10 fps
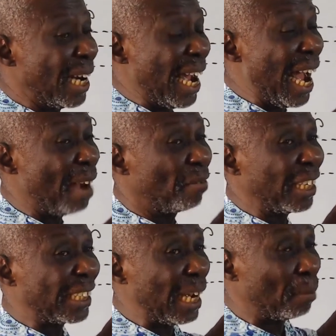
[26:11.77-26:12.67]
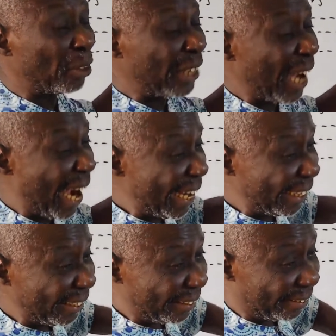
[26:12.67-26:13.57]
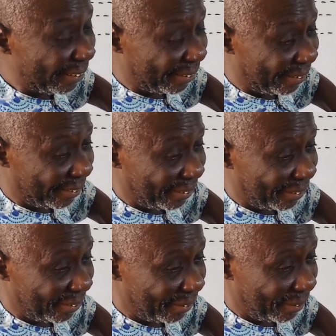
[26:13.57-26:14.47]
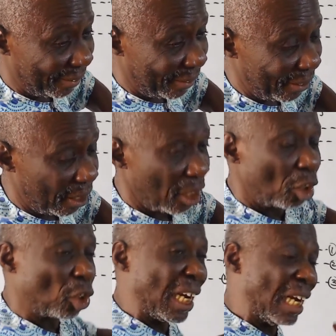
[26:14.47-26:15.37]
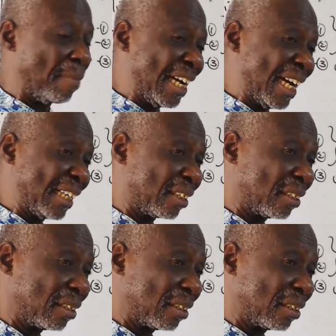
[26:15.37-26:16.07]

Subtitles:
they have the same signs, to eliminate,